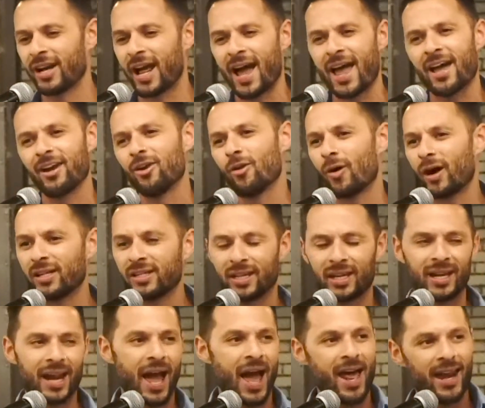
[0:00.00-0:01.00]
and I had no
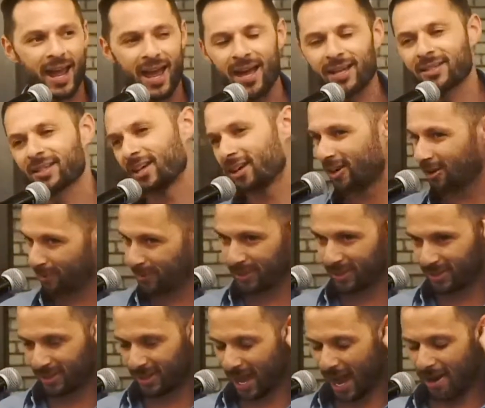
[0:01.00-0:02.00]
idea, and I had to ask him,
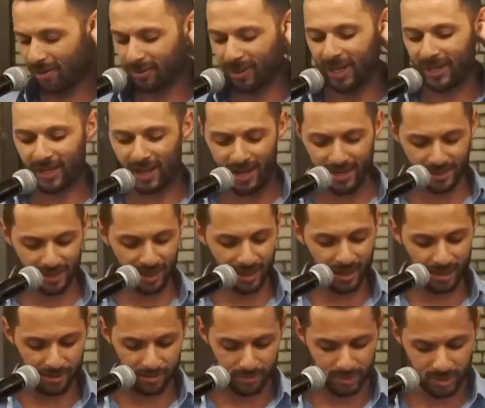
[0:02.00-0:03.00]
and I don't like asking
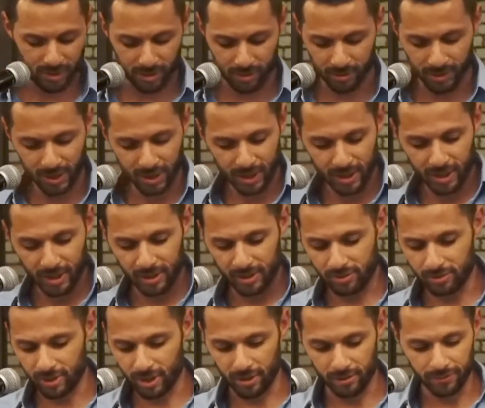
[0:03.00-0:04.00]
him, so
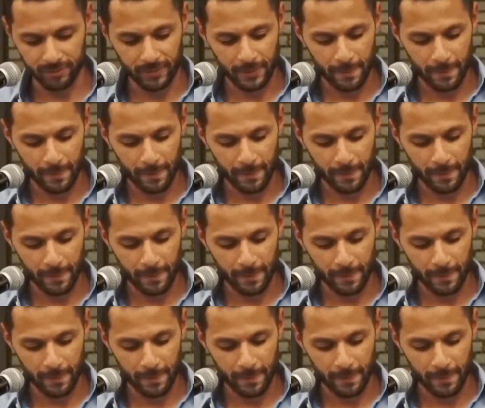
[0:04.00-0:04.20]
you know.